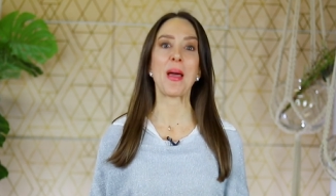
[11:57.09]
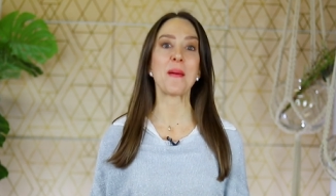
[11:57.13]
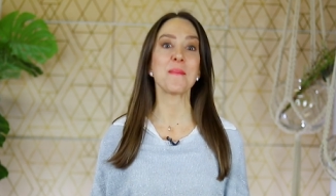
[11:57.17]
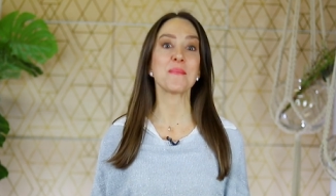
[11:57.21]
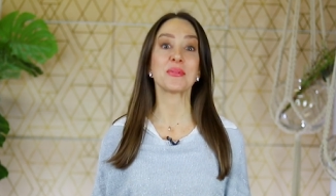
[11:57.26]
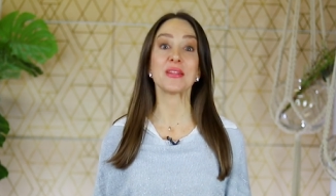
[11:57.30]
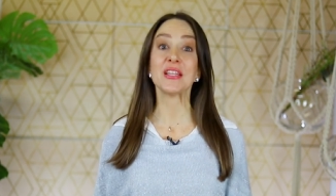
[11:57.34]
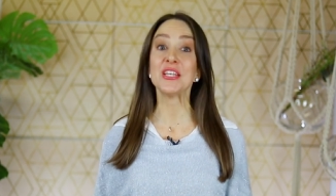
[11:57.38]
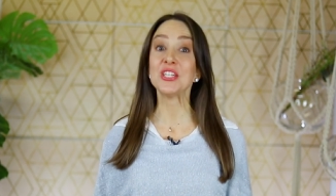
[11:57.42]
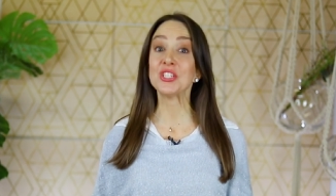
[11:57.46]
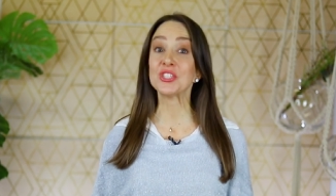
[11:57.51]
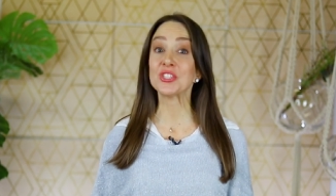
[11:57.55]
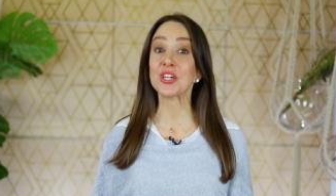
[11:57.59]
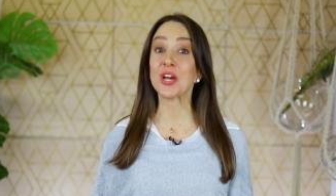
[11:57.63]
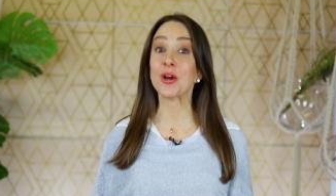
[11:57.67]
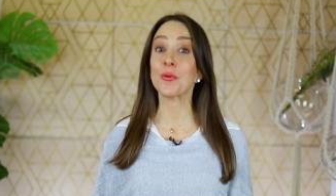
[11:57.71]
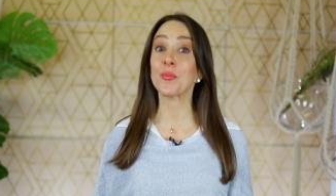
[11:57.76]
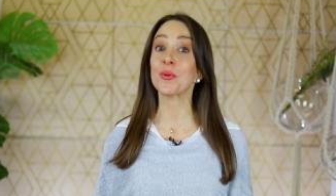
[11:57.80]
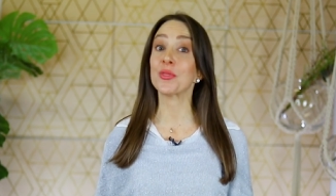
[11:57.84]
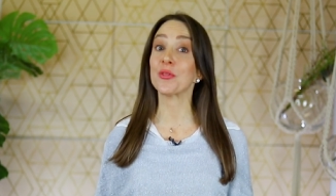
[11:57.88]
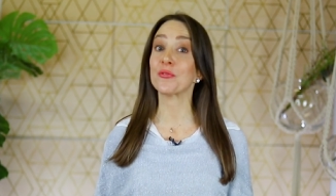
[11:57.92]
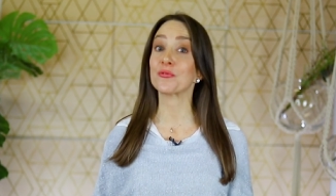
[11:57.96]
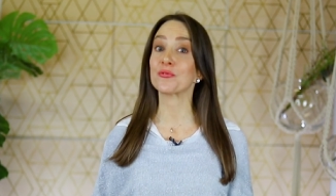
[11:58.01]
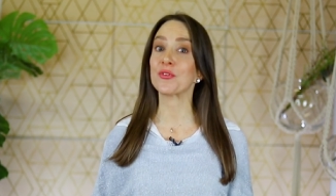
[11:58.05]
And please share it
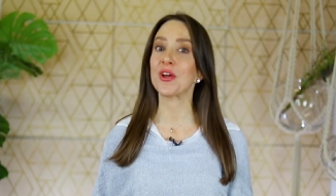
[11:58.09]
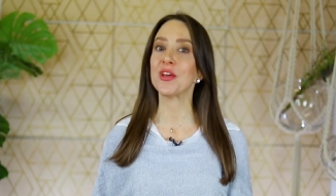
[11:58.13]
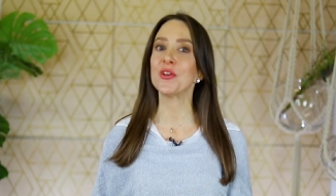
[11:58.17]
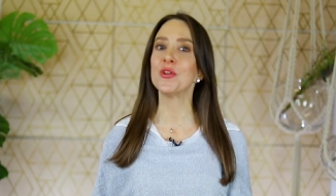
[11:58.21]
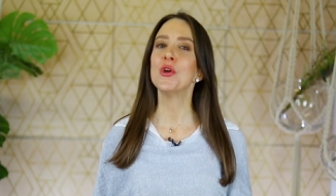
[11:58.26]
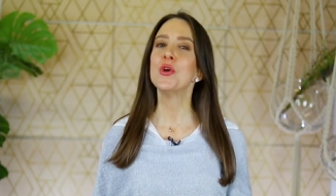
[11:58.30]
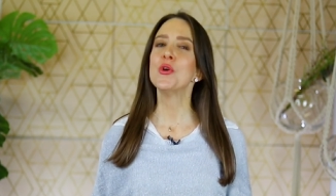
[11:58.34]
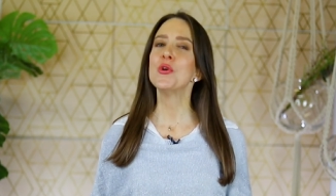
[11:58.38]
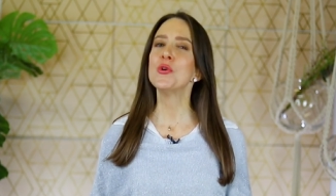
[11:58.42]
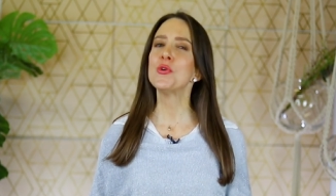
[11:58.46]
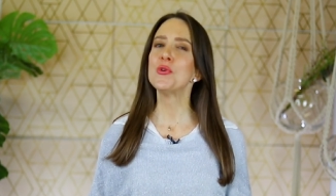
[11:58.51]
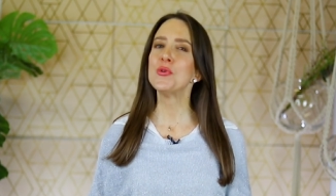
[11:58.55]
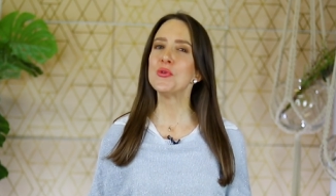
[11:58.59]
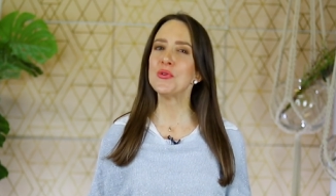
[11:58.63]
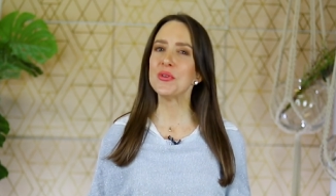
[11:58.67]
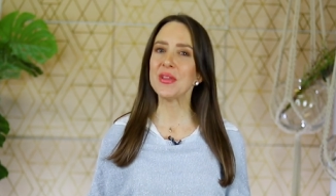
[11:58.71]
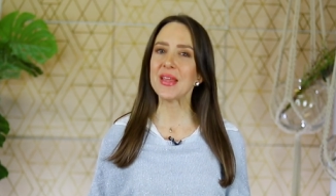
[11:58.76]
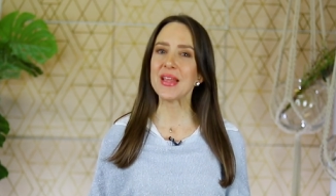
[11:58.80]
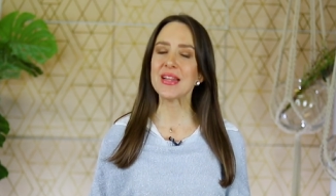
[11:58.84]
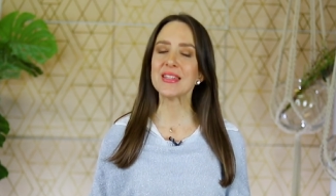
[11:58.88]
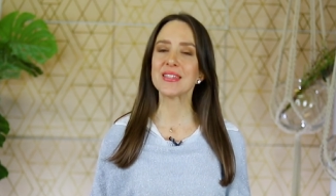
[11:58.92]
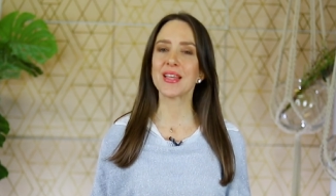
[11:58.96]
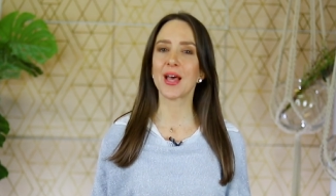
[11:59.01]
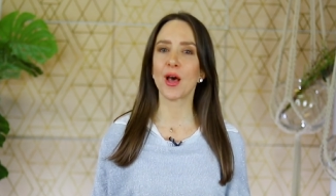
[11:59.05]
with a friend who
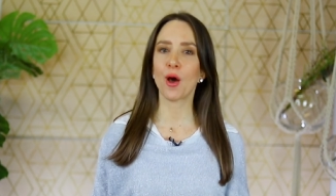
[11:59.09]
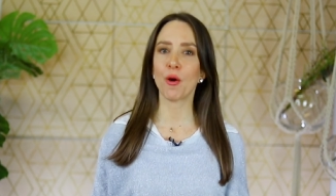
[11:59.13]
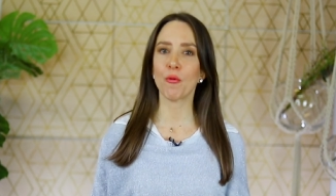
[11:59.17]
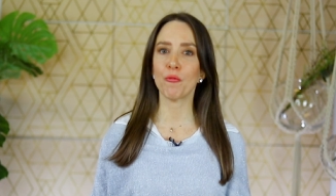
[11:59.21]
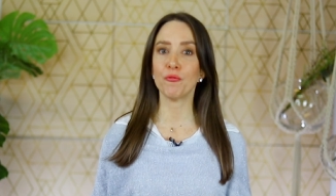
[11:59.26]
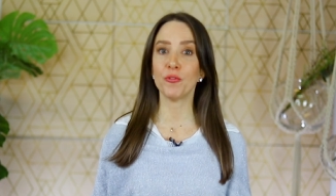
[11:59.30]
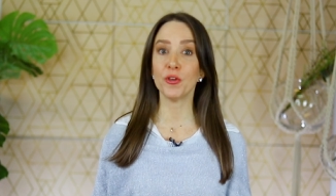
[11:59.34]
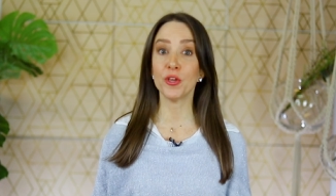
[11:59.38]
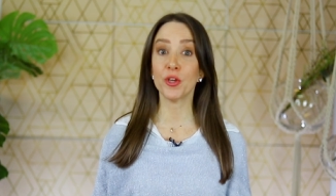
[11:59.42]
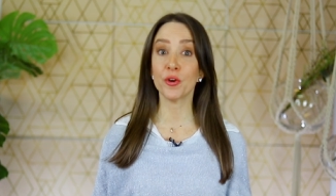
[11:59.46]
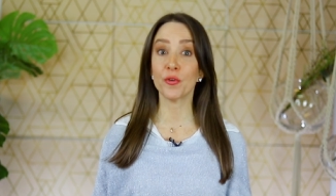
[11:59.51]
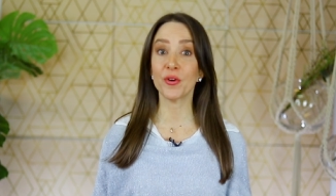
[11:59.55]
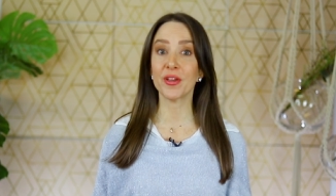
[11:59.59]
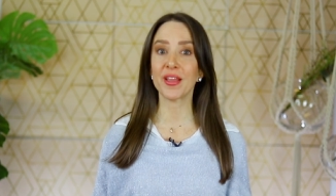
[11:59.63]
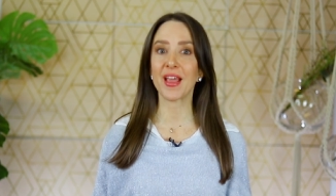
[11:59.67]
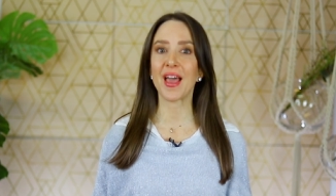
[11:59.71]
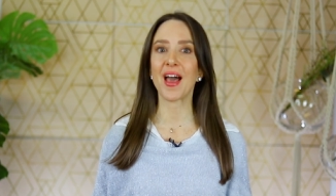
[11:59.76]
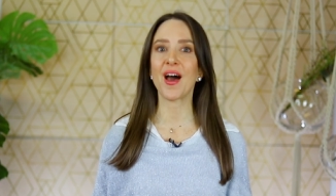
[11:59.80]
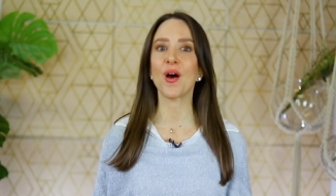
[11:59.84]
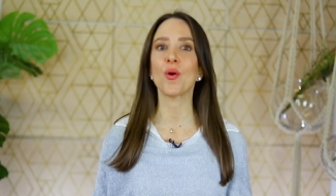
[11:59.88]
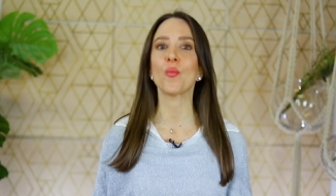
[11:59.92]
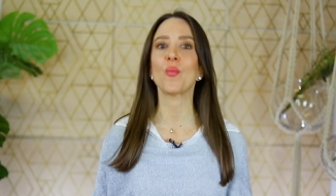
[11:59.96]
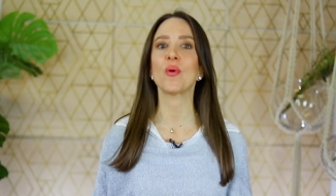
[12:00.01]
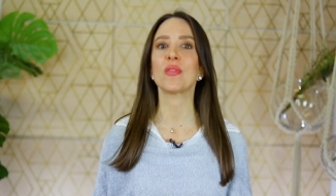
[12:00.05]
needs help figuring
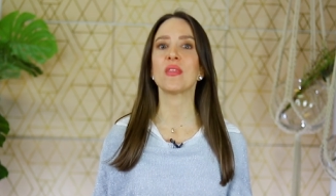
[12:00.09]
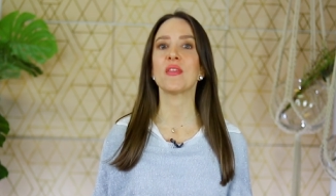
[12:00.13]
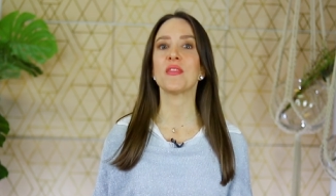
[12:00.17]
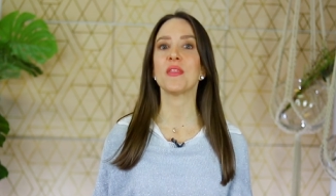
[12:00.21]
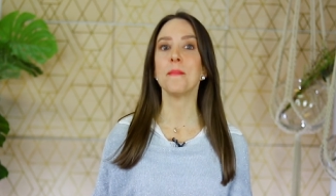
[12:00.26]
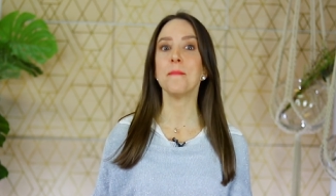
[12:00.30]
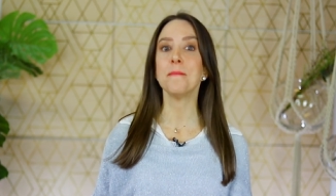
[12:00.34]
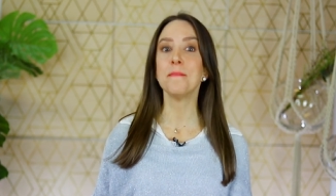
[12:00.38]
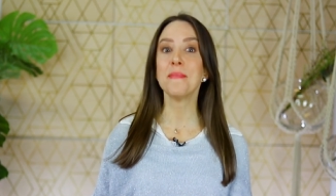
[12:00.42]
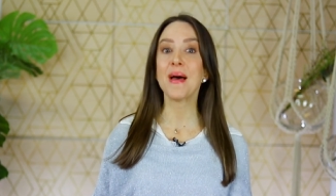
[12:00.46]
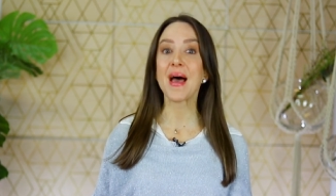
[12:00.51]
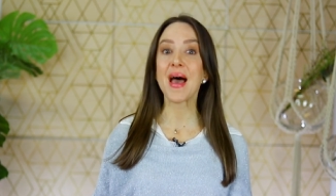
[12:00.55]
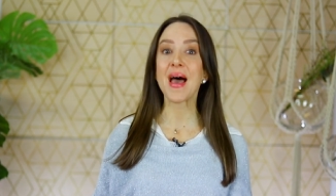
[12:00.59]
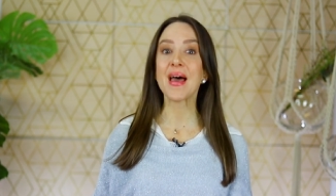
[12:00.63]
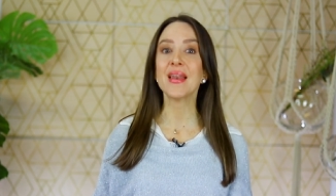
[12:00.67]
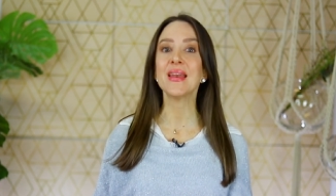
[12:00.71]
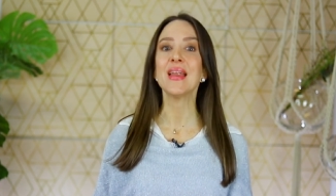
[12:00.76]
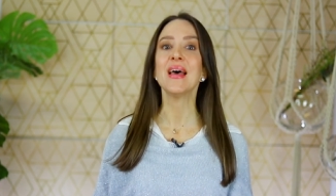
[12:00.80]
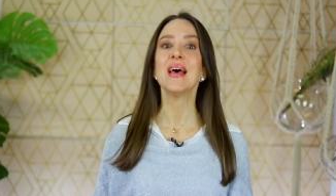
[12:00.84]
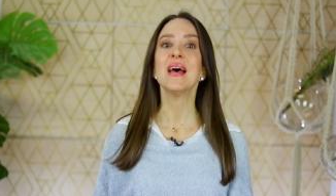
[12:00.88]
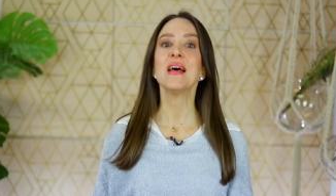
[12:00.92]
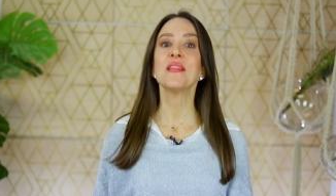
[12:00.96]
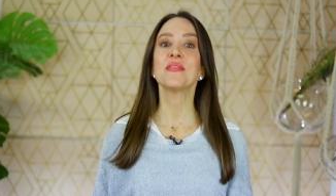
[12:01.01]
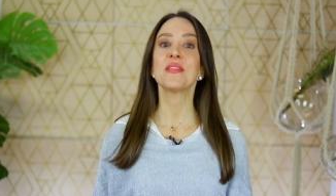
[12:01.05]
out whether the man